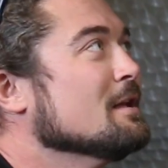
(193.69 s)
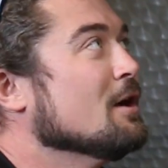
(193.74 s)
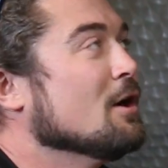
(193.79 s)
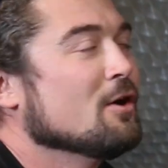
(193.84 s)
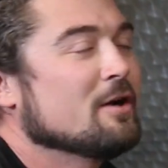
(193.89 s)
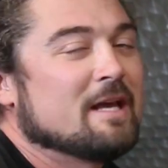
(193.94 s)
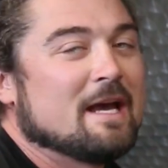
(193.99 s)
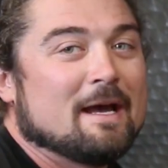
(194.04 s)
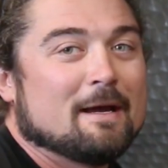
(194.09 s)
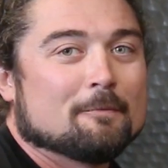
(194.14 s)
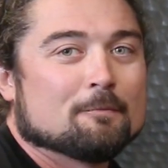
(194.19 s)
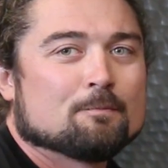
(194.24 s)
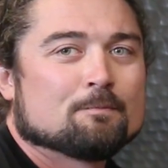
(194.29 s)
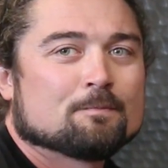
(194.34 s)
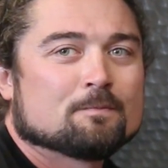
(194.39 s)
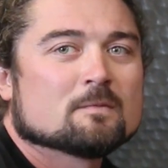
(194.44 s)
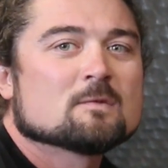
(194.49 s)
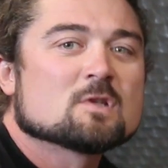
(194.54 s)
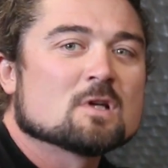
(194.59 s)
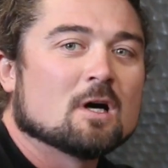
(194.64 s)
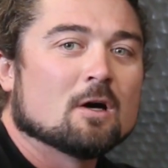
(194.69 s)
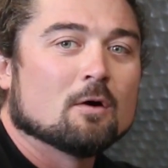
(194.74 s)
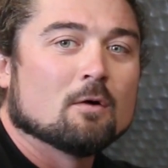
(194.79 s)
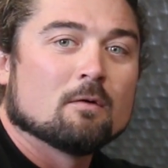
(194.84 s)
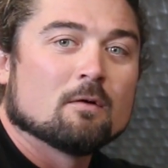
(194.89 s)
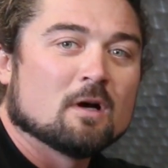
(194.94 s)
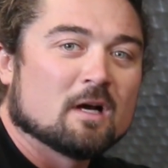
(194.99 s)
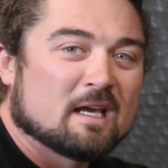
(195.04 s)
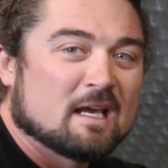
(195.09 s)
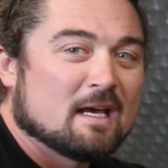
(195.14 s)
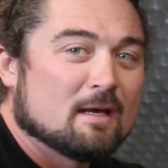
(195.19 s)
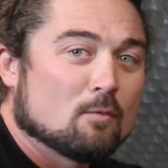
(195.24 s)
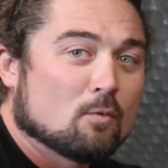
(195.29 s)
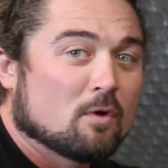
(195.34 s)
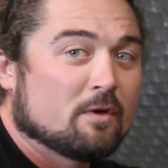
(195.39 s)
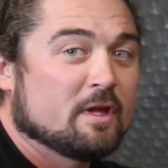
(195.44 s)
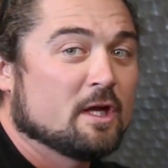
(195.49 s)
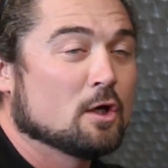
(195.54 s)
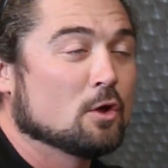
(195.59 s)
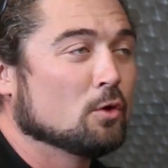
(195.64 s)
Okay, so again,
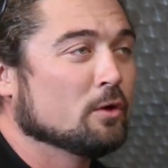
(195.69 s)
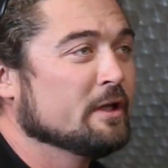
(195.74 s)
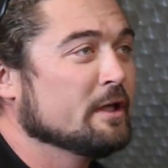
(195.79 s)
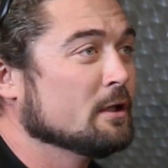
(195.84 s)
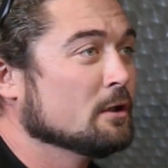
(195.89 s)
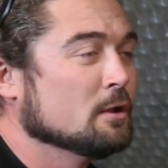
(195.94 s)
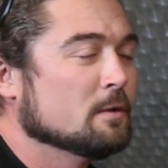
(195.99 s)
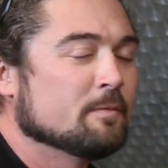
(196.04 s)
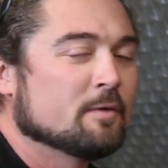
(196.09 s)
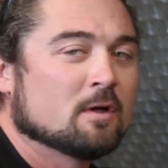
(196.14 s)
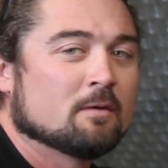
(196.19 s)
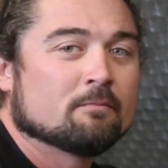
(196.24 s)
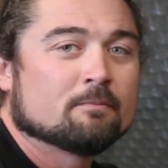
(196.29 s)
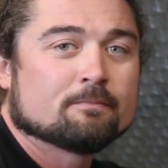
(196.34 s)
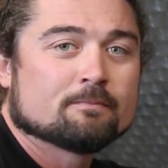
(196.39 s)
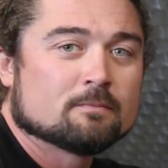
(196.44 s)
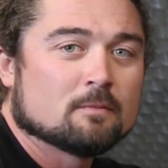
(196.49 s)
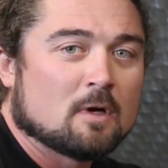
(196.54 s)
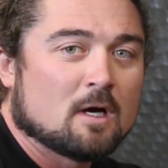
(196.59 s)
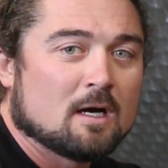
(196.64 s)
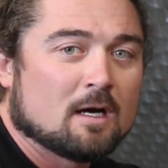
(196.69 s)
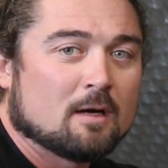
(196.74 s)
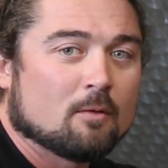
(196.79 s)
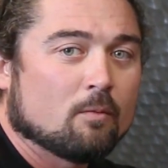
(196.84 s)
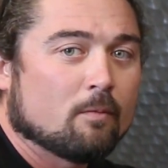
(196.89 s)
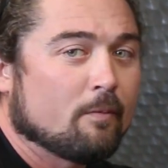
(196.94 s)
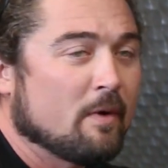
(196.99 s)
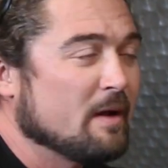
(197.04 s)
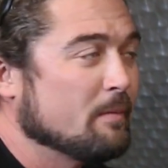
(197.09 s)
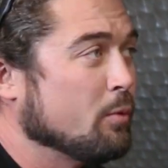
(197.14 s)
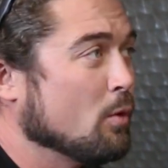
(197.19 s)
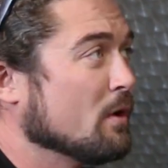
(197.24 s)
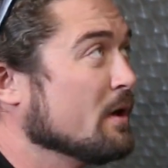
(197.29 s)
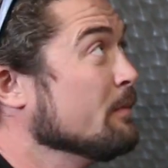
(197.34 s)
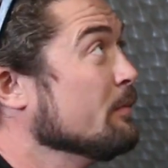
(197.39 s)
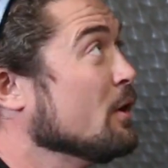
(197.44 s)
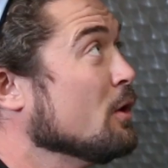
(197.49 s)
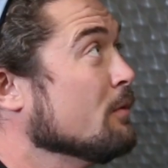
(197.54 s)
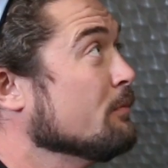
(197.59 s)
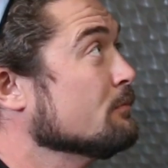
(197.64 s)
we're the only aluminum
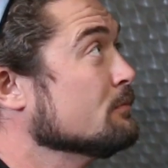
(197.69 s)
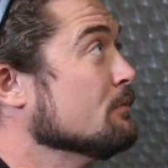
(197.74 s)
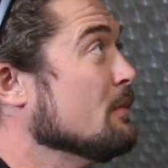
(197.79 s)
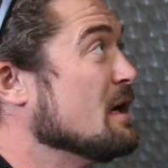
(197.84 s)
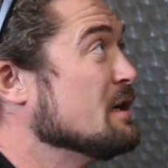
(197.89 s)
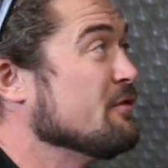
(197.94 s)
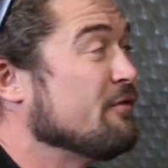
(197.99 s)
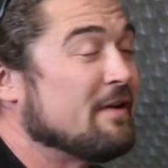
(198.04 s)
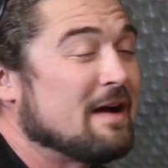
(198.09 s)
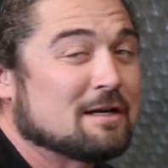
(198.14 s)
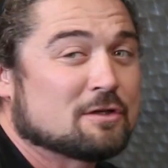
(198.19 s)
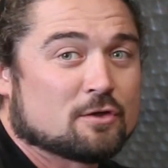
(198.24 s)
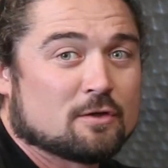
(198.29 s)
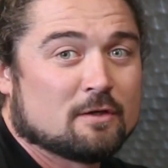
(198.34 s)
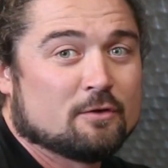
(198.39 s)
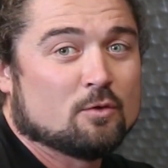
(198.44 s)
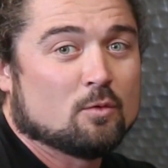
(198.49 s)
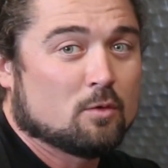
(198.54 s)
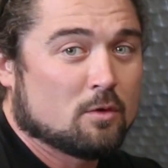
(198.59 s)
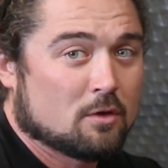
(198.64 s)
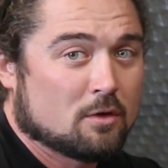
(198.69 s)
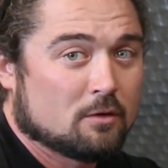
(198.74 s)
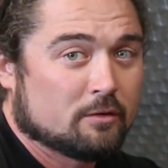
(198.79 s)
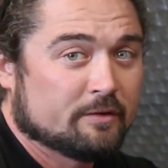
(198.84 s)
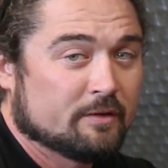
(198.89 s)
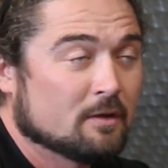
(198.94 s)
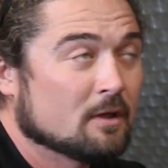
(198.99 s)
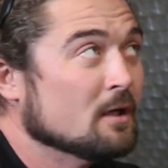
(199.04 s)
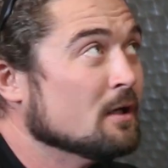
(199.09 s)
wakeboarding boat manufacturer in the world.